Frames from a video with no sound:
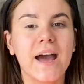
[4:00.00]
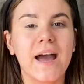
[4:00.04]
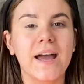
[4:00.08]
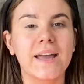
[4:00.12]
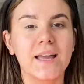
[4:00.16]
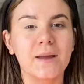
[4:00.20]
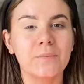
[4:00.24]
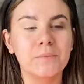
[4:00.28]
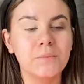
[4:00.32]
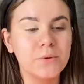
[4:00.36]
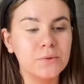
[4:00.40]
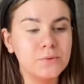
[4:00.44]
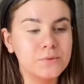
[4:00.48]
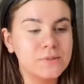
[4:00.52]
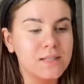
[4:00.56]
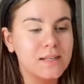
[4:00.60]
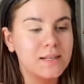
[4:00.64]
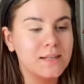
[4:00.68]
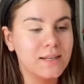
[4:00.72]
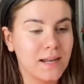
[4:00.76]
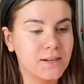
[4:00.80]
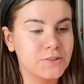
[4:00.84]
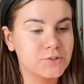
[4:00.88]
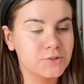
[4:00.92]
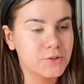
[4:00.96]
I am
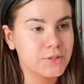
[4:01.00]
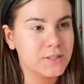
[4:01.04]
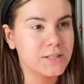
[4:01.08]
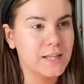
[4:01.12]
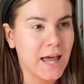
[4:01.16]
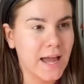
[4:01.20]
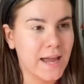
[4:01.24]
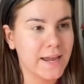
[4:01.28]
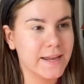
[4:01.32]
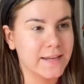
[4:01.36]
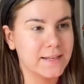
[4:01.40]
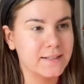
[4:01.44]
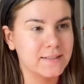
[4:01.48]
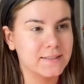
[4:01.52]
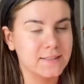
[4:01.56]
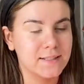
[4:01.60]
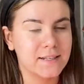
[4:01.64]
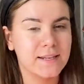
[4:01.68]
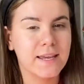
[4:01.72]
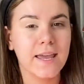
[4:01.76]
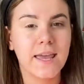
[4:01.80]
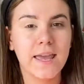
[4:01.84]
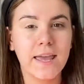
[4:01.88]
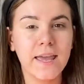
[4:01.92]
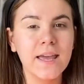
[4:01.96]
using natural lighting
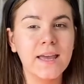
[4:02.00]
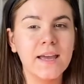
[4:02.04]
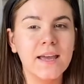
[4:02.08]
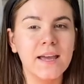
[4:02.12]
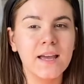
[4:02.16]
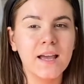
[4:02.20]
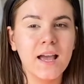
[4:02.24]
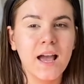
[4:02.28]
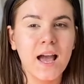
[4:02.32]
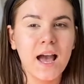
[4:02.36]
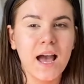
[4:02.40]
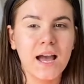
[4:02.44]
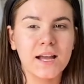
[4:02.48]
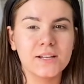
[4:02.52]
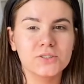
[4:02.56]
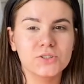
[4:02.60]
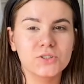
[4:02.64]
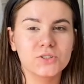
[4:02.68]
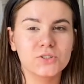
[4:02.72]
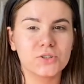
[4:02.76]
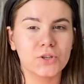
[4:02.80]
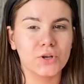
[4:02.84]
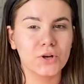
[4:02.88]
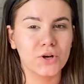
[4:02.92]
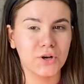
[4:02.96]
today. I
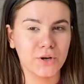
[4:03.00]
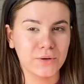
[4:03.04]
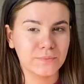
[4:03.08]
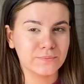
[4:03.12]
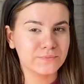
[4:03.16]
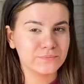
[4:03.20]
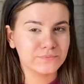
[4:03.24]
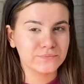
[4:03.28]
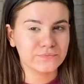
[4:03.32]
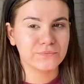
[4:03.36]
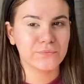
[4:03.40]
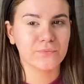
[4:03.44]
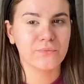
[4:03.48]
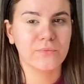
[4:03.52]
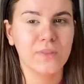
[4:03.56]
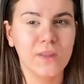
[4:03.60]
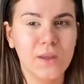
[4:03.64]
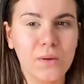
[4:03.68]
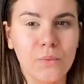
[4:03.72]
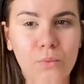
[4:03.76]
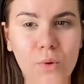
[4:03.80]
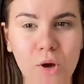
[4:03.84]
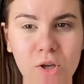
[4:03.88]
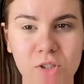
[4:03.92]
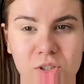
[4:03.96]
just thought,
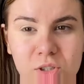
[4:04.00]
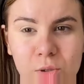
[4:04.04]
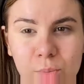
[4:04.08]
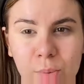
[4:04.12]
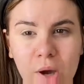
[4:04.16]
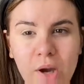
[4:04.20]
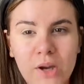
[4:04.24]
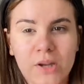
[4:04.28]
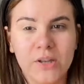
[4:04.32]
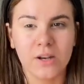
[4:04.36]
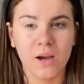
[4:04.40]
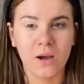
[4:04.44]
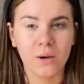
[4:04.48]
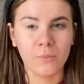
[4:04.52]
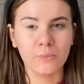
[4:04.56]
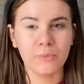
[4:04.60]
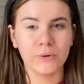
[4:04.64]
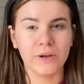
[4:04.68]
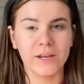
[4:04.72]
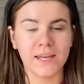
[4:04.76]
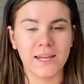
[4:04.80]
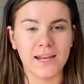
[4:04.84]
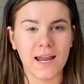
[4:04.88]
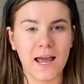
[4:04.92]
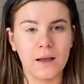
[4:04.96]
what's the point on
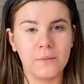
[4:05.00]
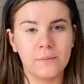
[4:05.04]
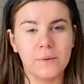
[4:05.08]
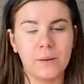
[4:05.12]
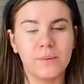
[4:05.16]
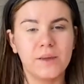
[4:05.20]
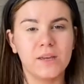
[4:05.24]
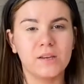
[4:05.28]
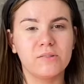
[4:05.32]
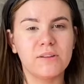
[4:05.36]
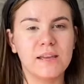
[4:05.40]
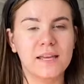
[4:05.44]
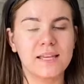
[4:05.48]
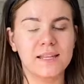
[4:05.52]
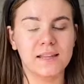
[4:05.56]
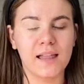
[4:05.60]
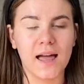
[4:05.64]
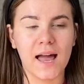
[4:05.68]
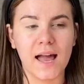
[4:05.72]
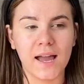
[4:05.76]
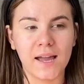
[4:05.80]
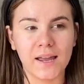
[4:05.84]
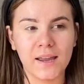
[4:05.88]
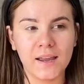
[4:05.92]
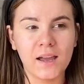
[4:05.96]
bringing out my big ring
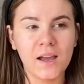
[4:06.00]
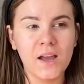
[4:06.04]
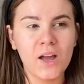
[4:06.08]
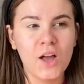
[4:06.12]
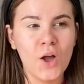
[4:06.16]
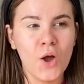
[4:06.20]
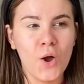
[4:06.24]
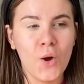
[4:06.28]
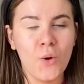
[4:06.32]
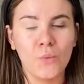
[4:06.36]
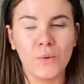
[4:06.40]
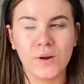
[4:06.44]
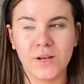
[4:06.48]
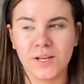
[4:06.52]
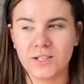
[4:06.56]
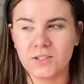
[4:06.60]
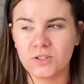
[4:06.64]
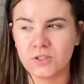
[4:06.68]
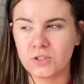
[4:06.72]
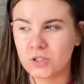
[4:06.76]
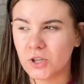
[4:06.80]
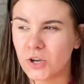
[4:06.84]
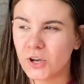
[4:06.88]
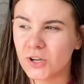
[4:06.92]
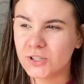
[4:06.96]
light when it's
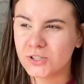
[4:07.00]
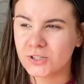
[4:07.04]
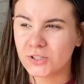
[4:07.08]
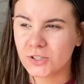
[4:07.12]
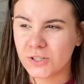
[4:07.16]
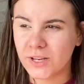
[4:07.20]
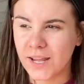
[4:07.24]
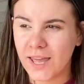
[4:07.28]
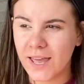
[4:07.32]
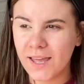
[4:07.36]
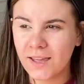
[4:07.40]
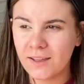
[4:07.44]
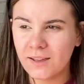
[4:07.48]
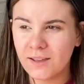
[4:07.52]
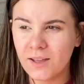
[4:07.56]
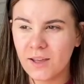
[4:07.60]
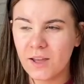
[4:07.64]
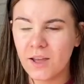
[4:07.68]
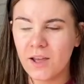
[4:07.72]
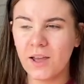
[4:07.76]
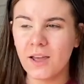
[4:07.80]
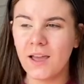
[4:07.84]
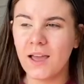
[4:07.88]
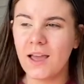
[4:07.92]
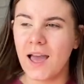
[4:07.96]
so sunny?
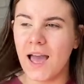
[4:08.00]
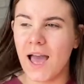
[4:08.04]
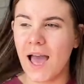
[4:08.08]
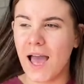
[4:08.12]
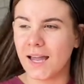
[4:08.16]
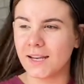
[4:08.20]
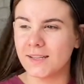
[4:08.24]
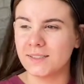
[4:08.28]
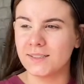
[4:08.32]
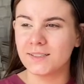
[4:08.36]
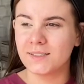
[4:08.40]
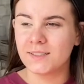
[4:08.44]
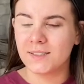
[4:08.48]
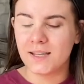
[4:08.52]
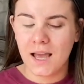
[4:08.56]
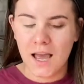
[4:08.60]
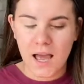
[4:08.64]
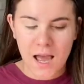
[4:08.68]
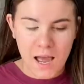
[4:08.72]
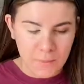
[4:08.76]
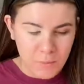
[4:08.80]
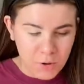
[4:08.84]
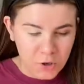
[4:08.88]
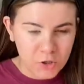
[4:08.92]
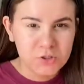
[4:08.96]
And
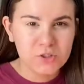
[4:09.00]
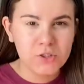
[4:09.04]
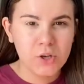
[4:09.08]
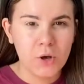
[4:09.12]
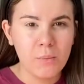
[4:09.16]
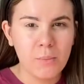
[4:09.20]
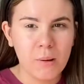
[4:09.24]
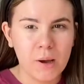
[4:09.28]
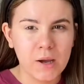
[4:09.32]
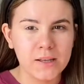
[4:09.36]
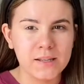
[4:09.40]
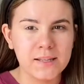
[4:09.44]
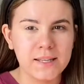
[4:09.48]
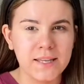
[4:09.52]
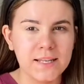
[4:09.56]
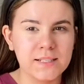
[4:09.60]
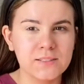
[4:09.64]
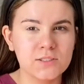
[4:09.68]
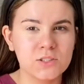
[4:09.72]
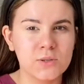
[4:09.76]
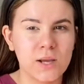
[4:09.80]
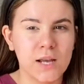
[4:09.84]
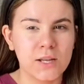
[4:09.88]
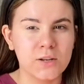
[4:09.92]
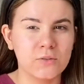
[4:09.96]
I'm also boiling,
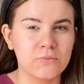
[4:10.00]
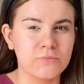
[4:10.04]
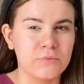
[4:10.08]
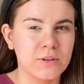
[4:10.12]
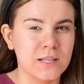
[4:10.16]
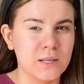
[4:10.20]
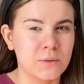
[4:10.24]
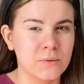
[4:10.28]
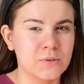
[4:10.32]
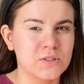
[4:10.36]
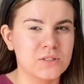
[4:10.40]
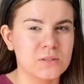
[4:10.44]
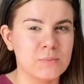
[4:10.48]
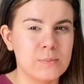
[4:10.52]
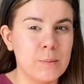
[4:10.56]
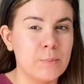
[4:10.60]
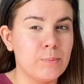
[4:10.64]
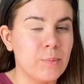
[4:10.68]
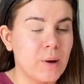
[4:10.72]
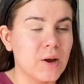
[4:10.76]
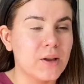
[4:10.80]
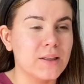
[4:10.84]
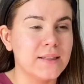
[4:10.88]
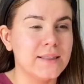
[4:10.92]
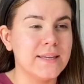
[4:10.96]
so I don't really want to be
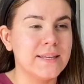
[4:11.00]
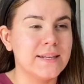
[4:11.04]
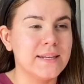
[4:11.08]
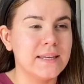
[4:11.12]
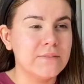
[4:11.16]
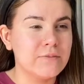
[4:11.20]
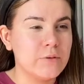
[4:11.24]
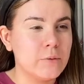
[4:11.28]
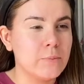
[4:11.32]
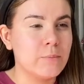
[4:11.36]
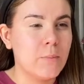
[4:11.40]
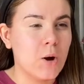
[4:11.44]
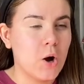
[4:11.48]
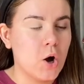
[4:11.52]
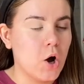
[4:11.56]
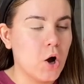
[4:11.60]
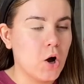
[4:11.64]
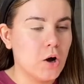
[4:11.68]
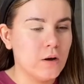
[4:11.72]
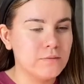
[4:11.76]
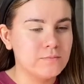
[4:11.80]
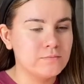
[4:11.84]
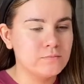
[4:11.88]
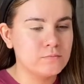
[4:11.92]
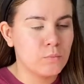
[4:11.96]
boiling even
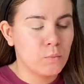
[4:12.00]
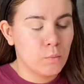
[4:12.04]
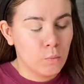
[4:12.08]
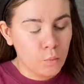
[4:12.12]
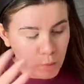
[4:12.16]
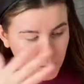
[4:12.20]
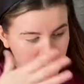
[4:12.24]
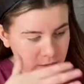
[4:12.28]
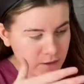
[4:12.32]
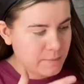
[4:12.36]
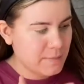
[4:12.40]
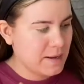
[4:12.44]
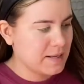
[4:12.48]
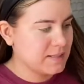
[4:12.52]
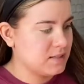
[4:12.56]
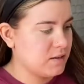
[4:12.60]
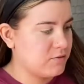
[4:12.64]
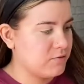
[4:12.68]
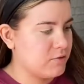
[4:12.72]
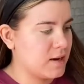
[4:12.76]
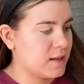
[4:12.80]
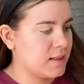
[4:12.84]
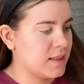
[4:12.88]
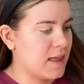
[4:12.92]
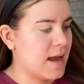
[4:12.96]
more with a
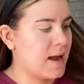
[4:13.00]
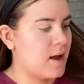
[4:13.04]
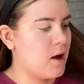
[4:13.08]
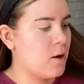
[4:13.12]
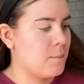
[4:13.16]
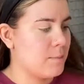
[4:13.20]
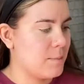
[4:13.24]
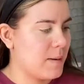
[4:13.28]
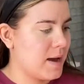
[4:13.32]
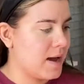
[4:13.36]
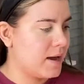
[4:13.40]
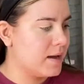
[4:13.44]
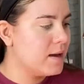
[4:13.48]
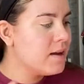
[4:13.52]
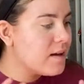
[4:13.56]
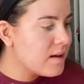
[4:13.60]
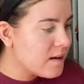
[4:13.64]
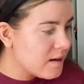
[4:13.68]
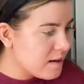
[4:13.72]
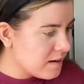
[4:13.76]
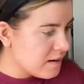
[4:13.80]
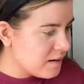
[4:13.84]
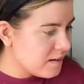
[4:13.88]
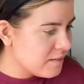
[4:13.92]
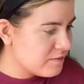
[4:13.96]
massive ring light on my
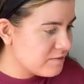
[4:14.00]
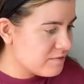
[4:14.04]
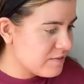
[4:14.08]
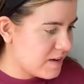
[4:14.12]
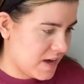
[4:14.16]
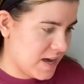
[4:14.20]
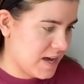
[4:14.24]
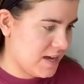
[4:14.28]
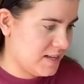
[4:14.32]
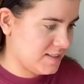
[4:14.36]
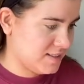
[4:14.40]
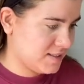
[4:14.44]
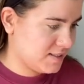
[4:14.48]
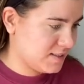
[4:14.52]
face.